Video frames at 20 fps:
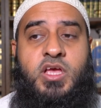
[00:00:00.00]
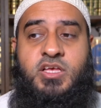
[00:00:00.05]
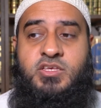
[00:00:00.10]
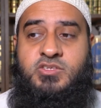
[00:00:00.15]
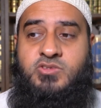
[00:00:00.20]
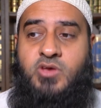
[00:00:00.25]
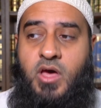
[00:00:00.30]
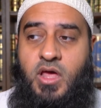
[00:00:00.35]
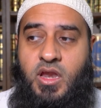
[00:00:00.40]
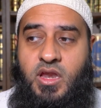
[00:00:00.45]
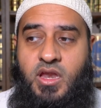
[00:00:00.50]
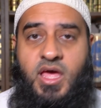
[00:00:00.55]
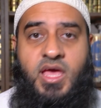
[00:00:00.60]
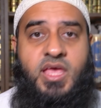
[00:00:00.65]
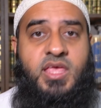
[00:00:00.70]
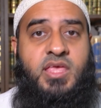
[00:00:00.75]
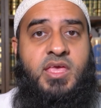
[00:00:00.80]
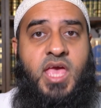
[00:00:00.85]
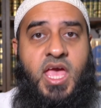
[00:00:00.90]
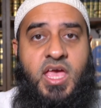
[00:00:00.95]
So
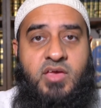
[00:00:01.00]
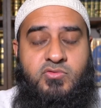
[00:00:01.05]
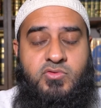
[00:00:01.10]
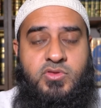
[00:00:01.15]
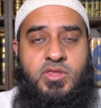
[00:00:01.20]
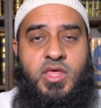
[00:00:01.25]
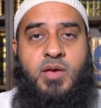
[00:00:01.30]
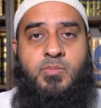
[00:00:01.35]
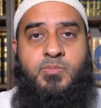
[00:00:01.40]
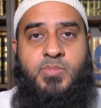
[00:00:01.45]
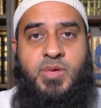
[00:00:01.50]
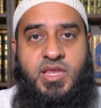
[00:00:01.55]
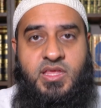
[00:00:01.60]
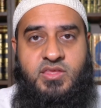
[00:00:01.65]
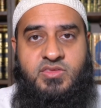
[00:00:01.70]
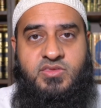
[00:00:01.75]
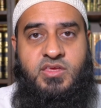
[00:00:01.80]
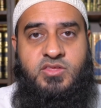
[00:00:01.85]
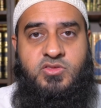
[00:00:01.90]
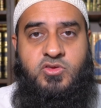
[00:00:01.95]
Allah gave you the
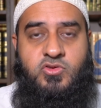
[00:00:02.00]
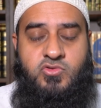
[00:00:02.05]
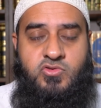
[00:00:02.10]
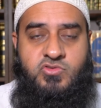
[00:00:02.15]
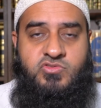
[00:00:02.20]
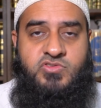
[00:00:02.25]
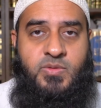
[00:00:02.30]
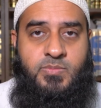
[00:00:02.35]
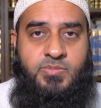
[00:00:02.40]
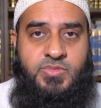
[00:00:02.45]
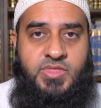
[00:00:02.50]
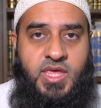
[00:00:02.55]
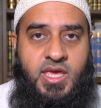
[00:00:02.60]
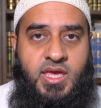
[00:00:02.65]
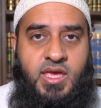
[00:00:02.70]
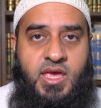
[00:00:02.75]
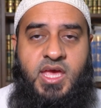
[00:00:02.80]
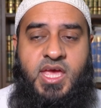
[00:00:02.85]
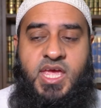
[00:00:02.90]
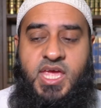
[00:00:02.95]
ability to do something.